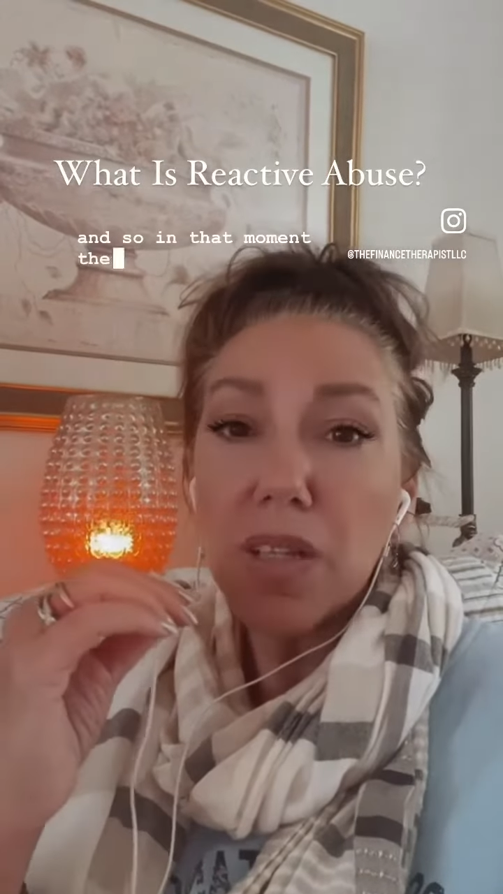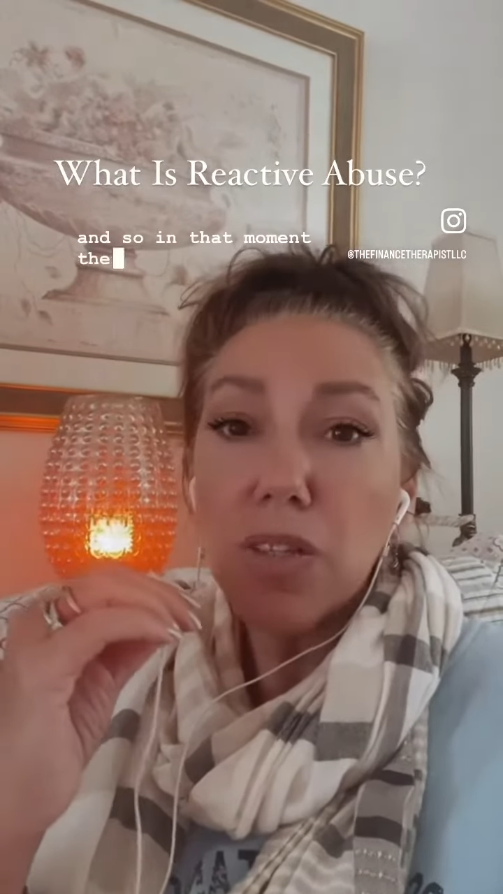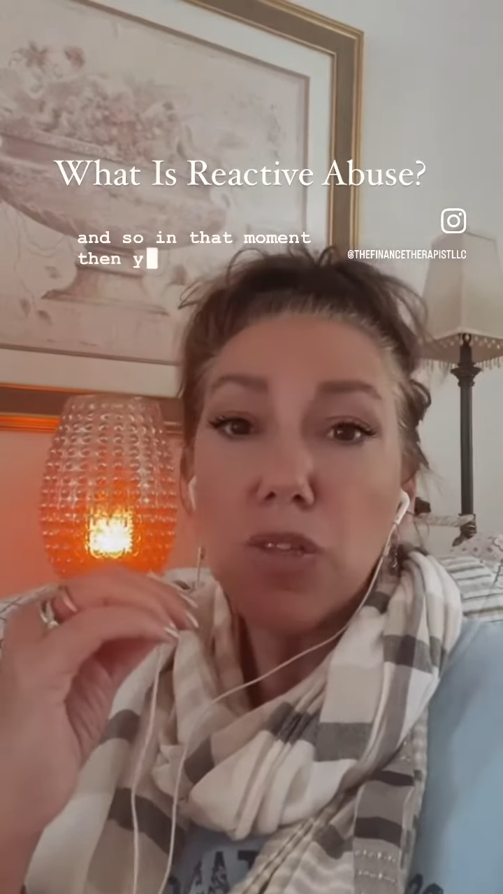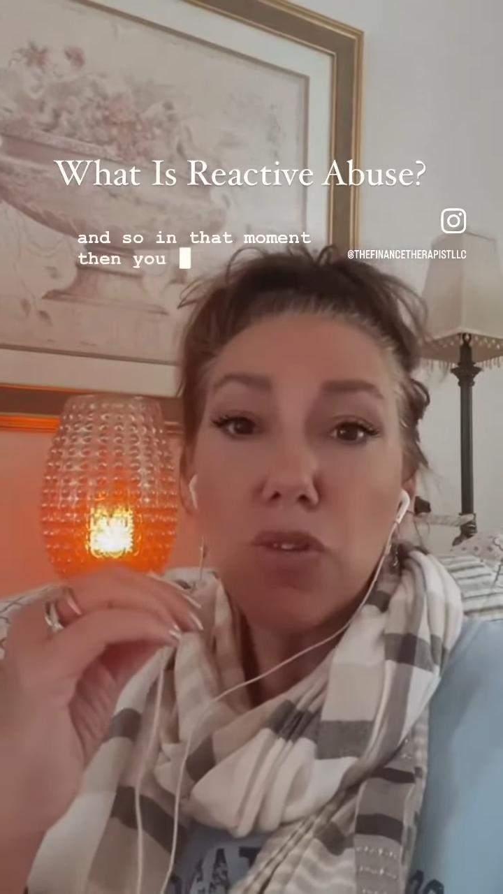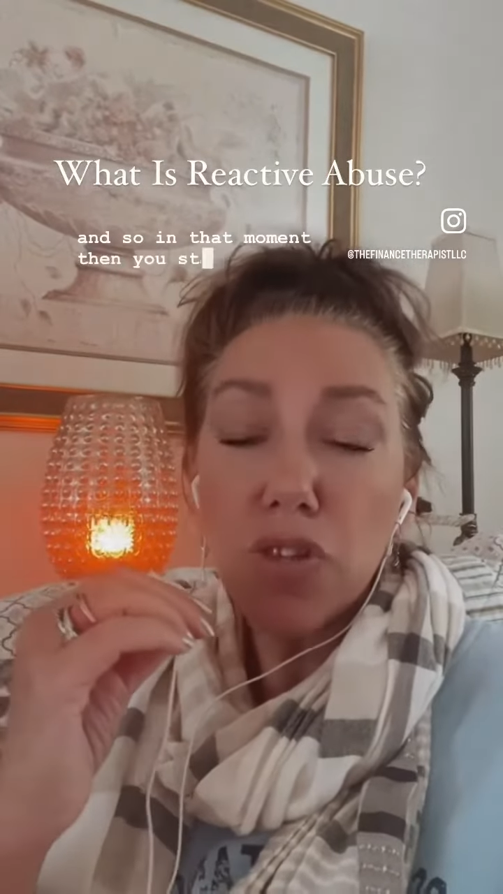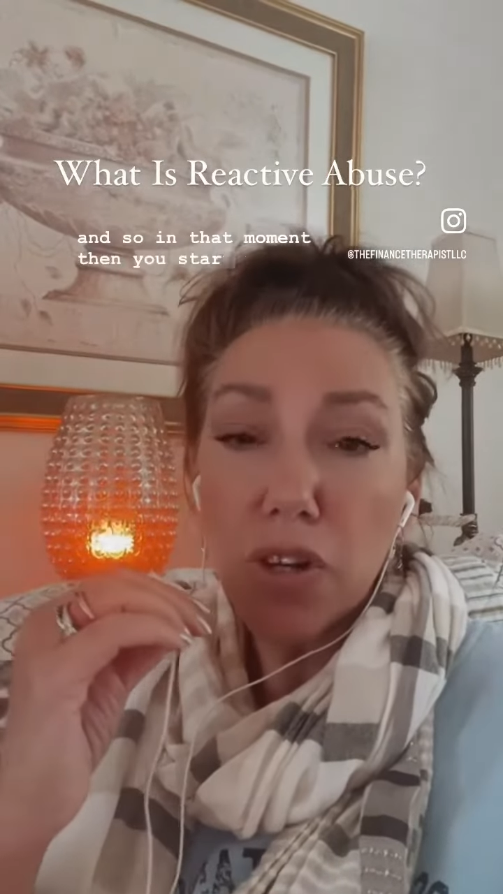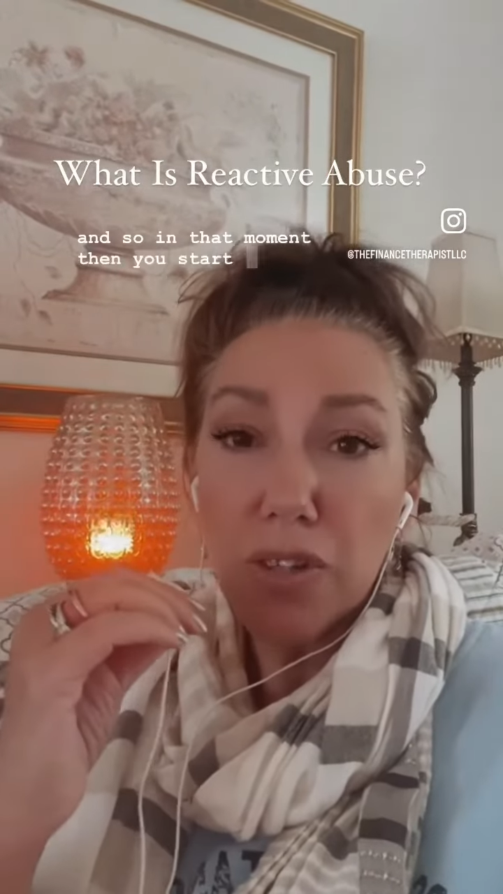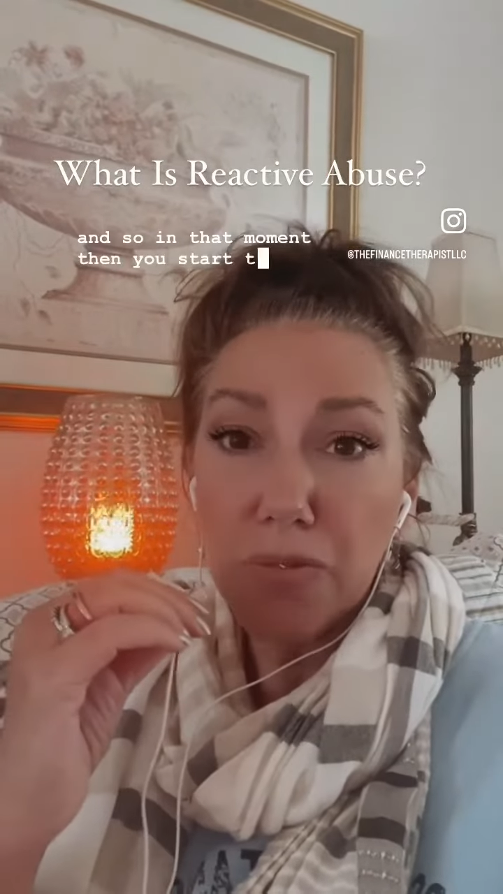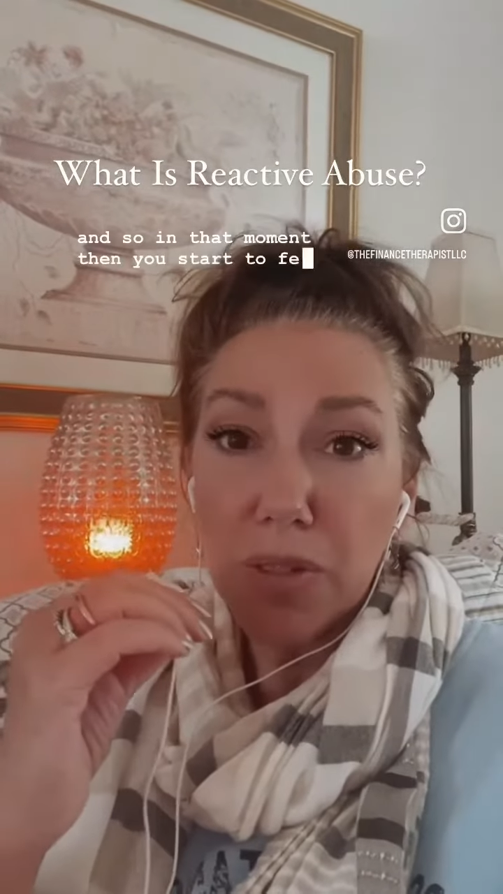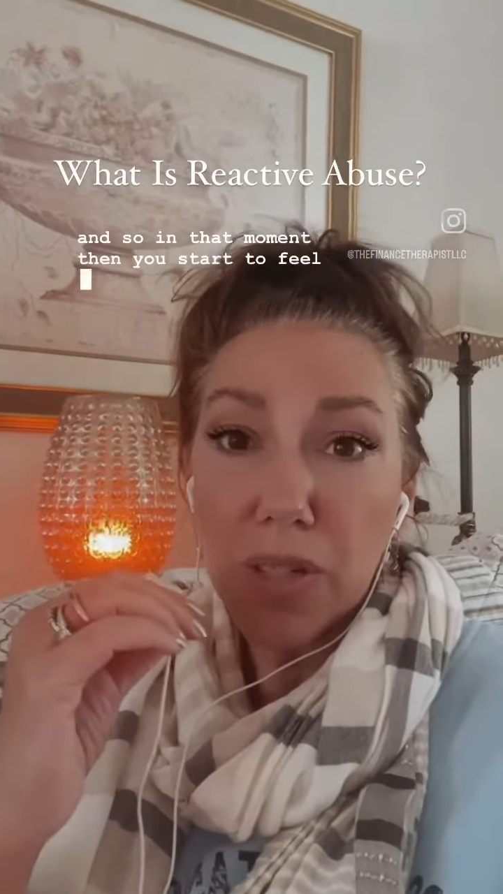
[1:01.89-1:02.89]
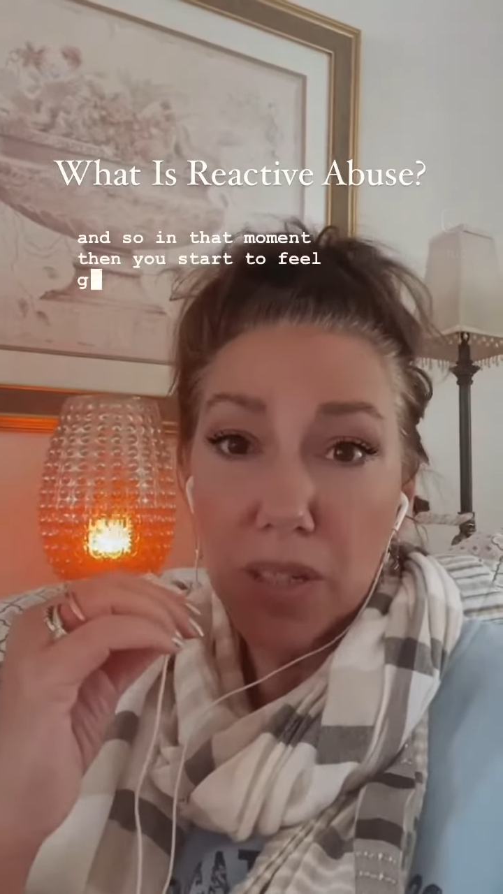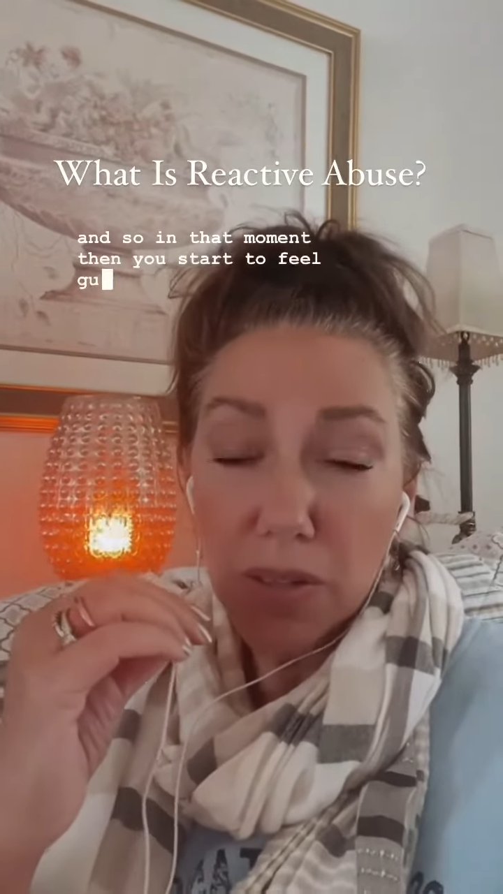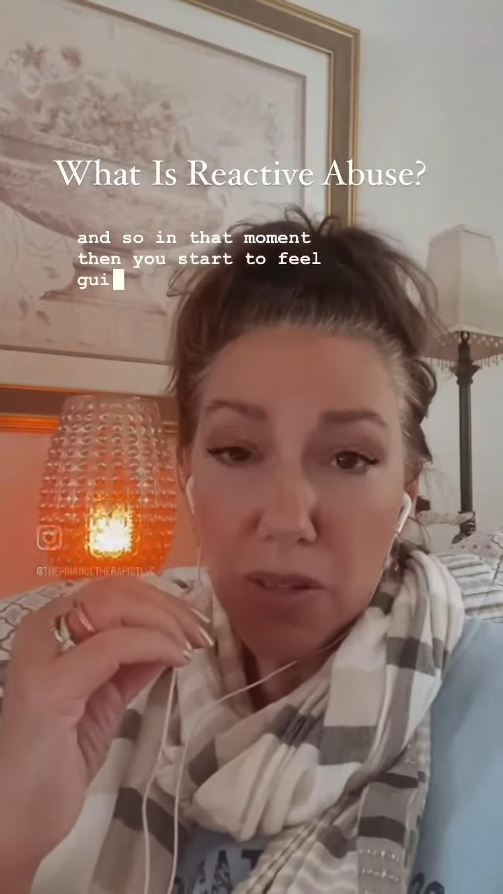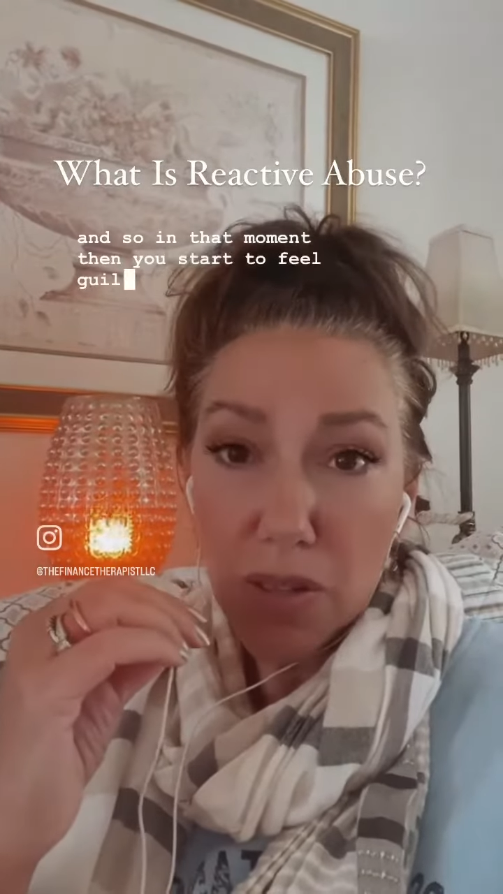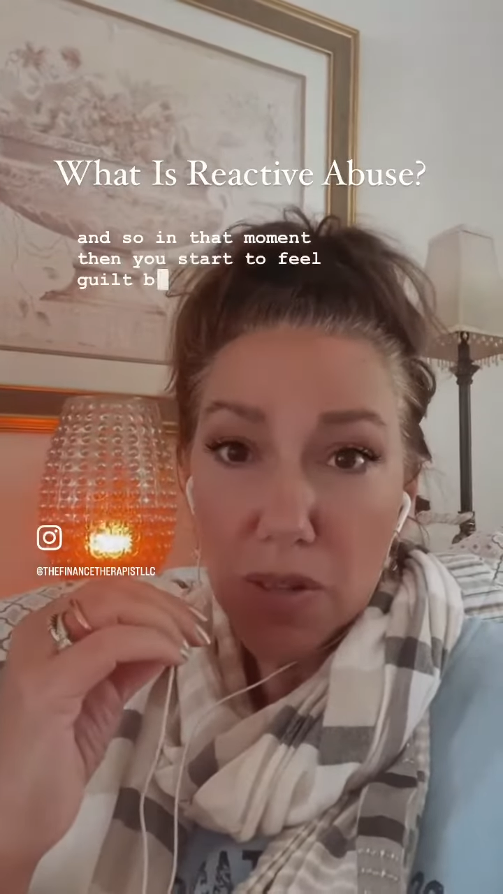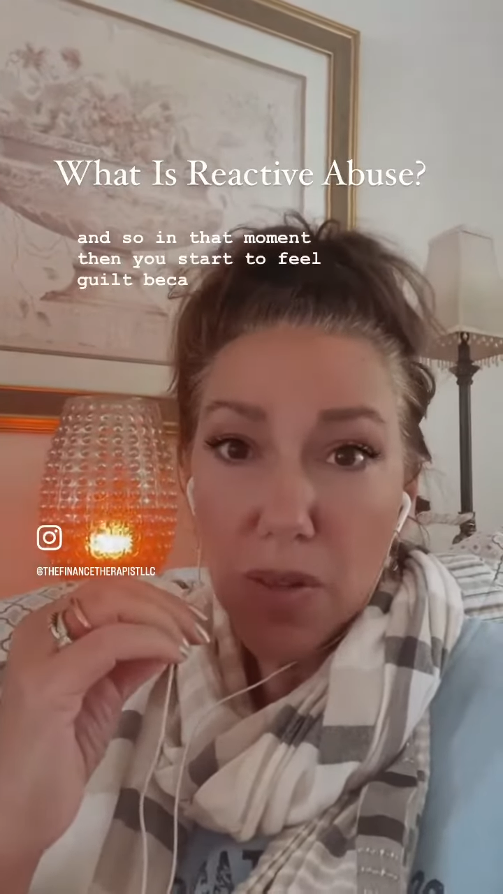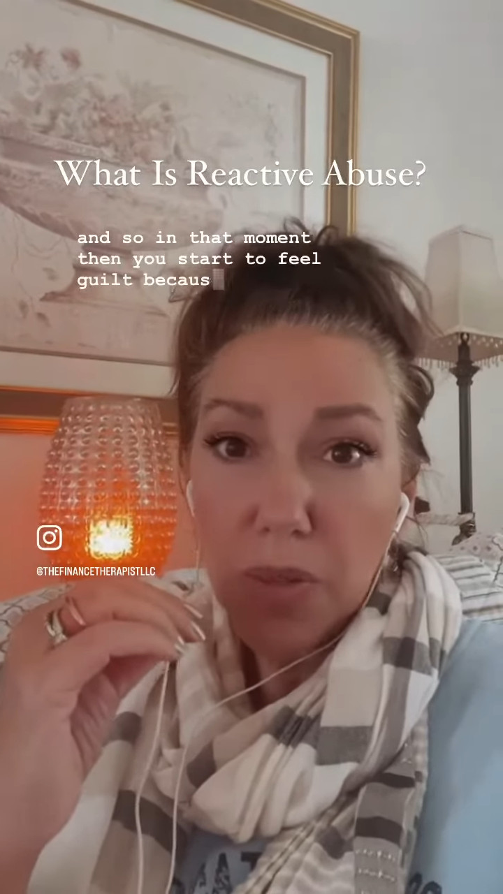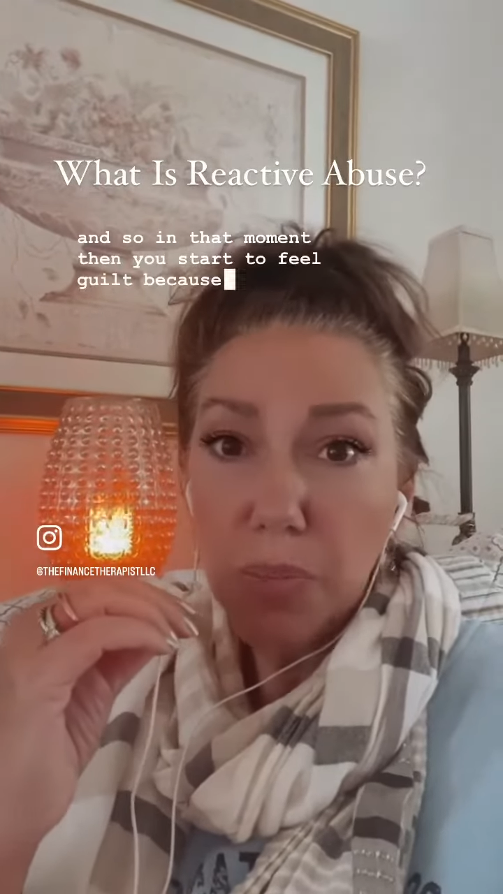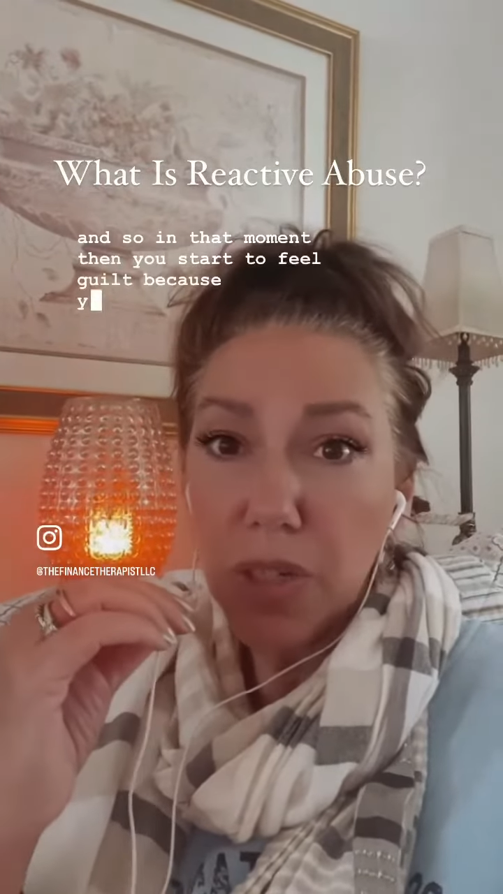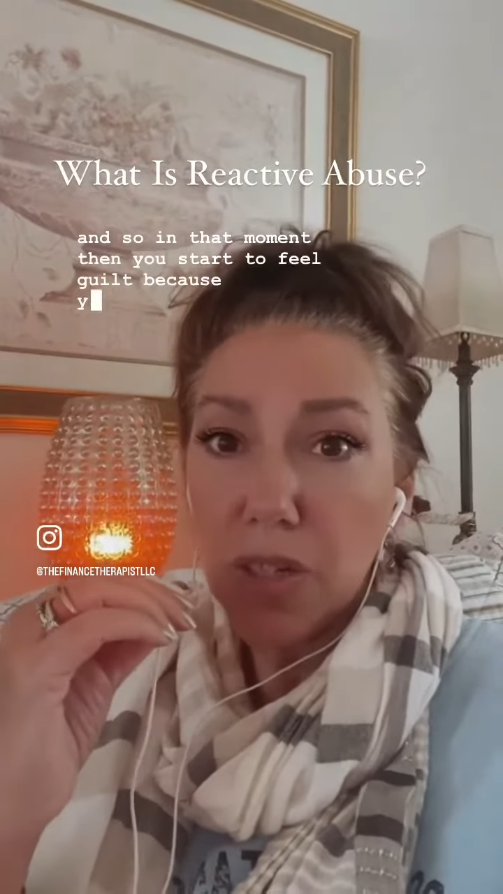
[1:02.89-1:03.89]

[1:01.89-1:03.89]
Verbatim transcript: then you start to feel guilt because